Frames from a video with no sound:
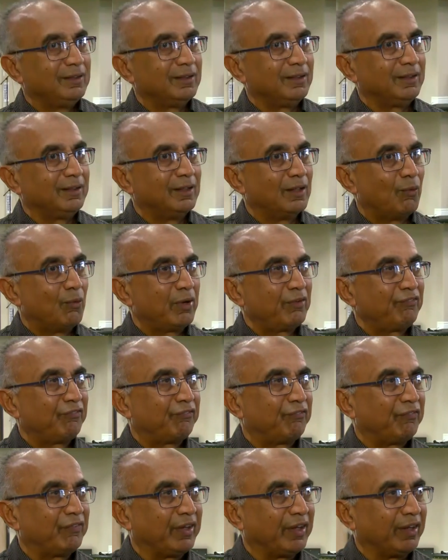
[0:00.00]
In our
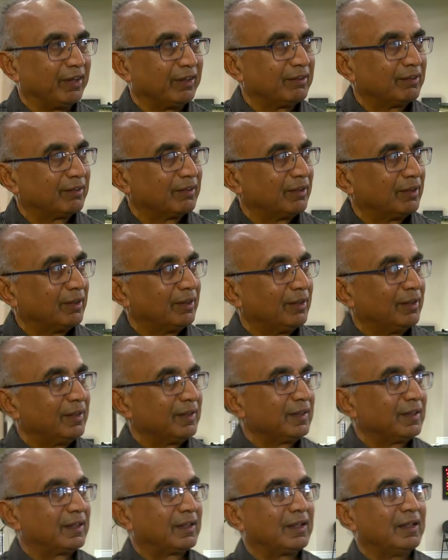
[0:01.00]
faith,
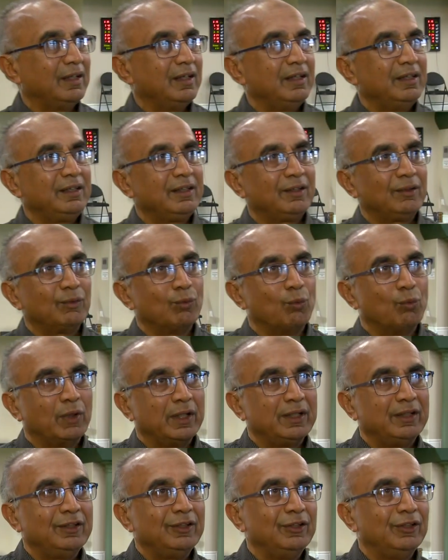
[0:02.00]
killing
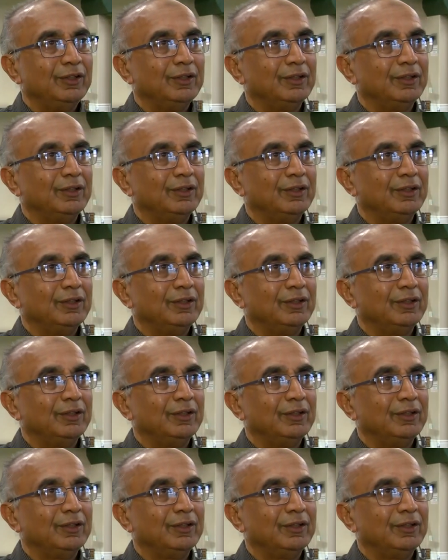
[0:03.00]
one